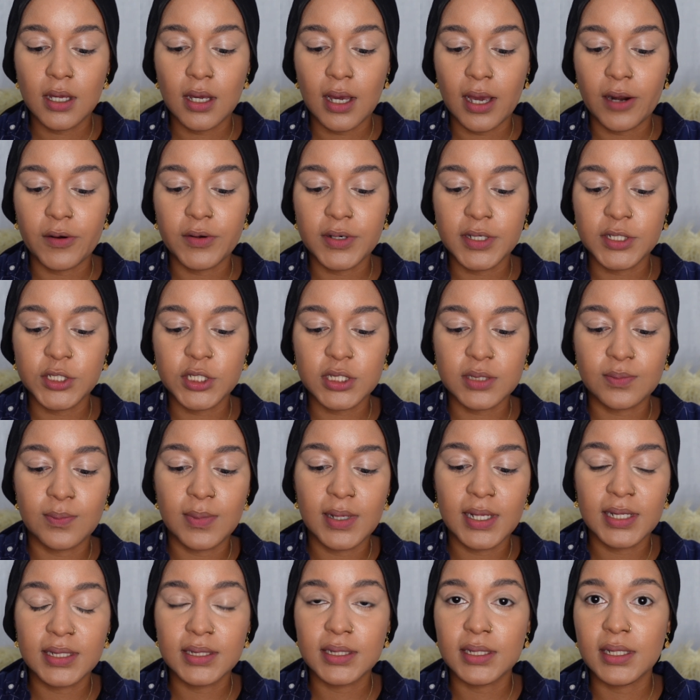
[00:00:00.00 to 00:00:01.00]
I already just
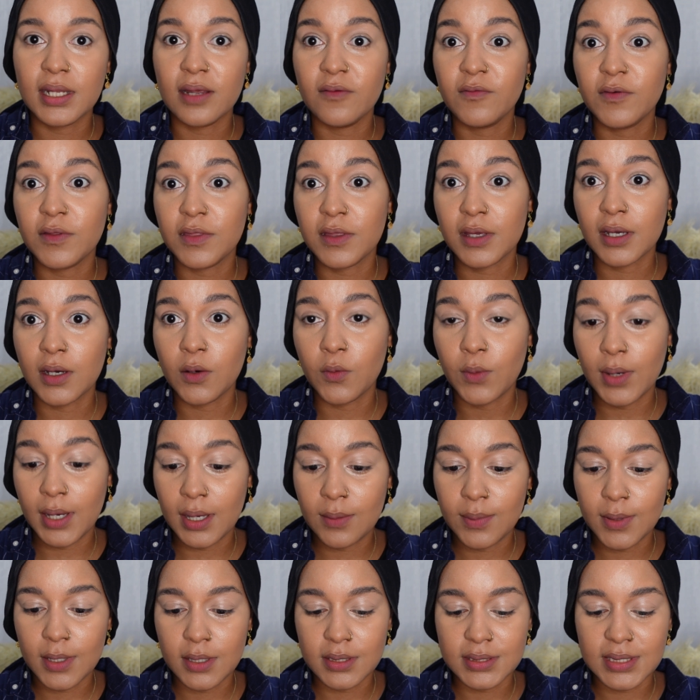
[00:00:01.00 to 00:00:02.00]
blended everything away
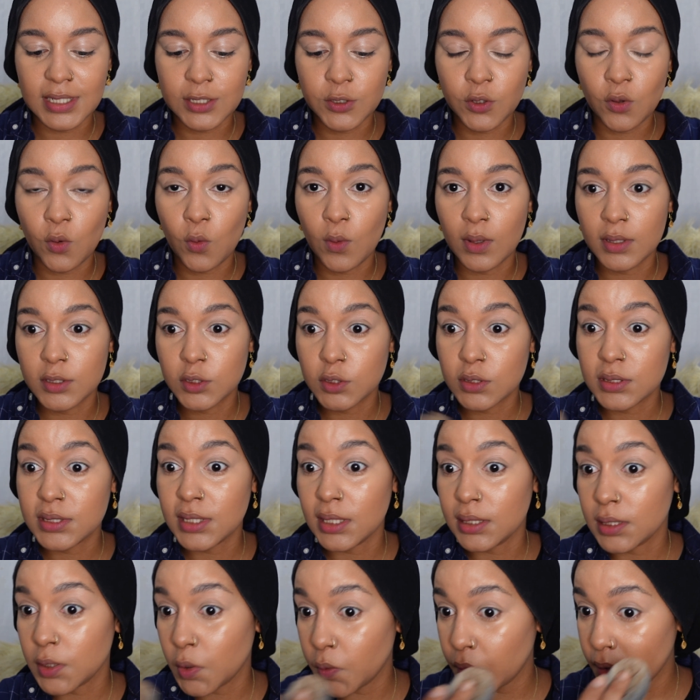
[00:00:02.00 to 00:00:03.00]
because I don't want to
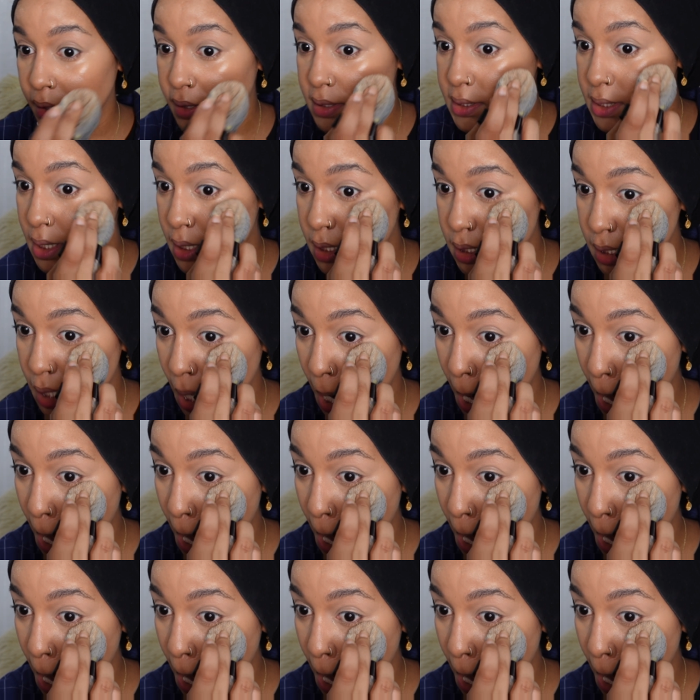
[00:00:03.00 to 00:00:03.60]
set creases.